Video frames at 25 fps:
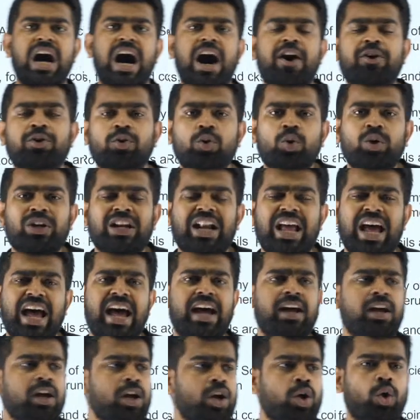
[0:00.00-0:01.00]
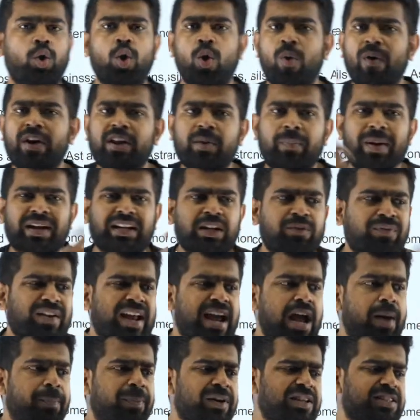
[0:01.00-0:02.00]
Avaru oorla over
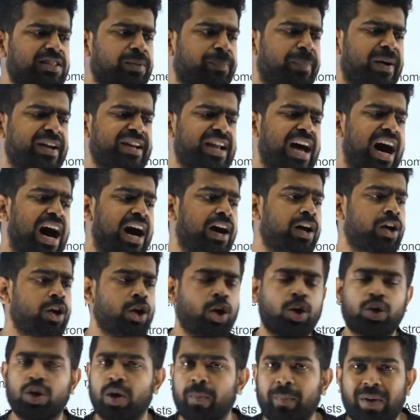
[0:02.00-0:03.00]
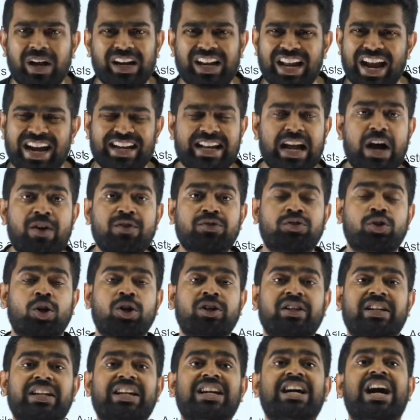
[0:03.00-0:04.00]
butterfly a pidichu panna romba late aagum
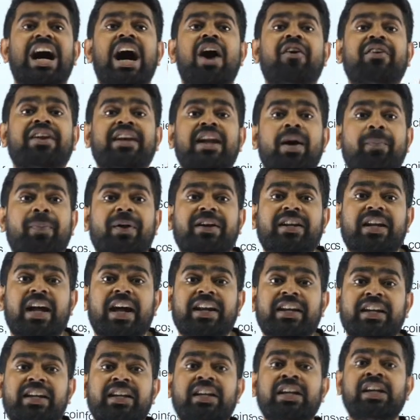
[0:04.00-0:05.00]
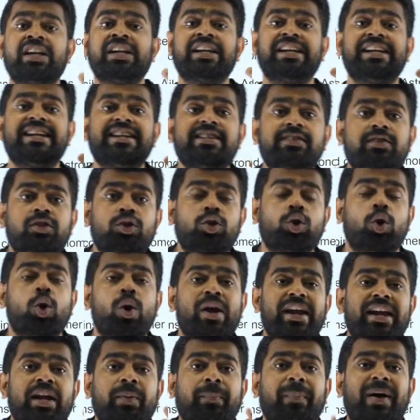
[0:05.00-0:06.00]
solittu avaru enna pandraru, he is
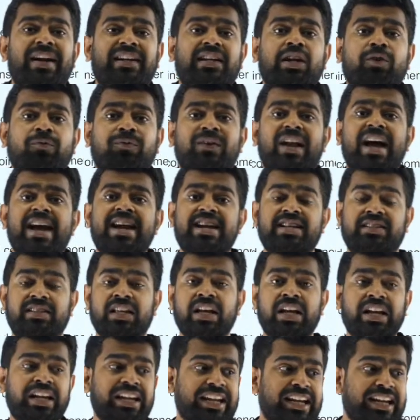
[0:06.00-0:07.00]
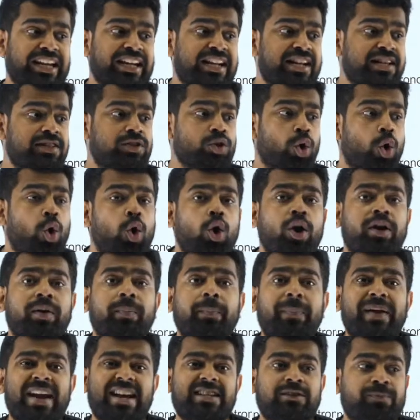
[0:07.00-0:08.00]
growing butterflies in his own
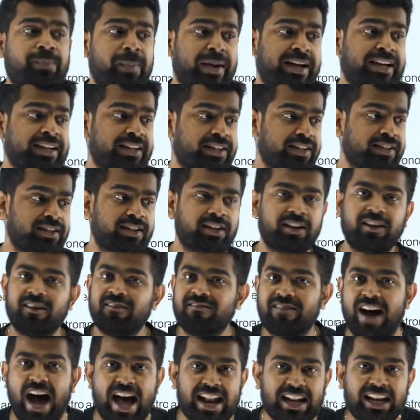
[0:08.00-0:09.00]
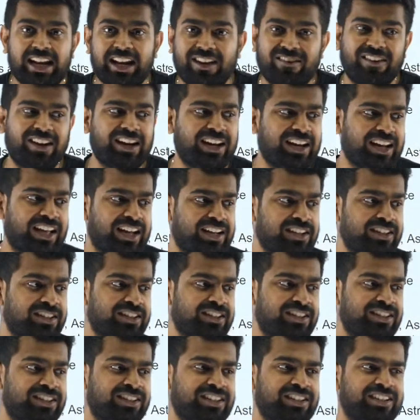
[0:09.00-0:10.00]
basement. Vara level la.
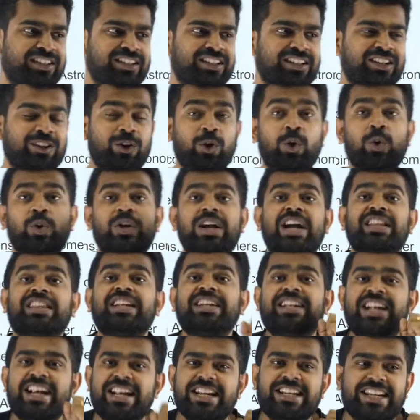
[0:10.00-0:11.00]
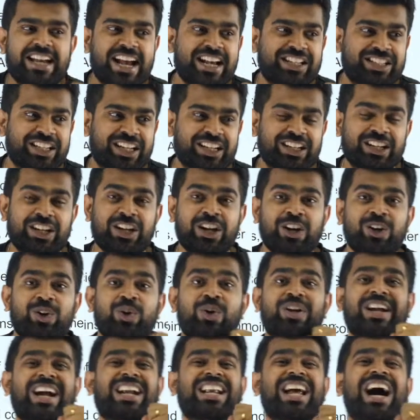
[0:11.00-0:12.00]
Look at the dedication.
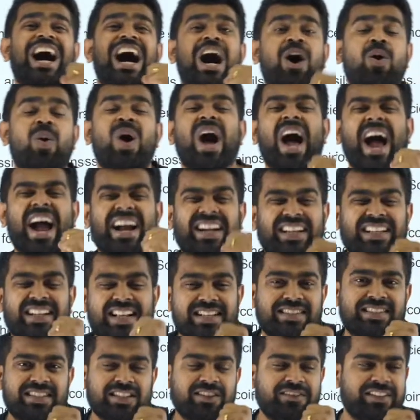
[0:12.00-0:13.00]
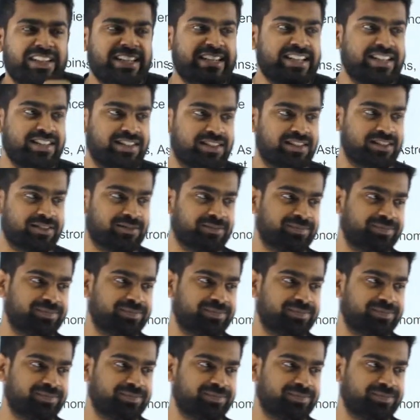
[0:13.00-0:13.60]
Look at how aggressive he is.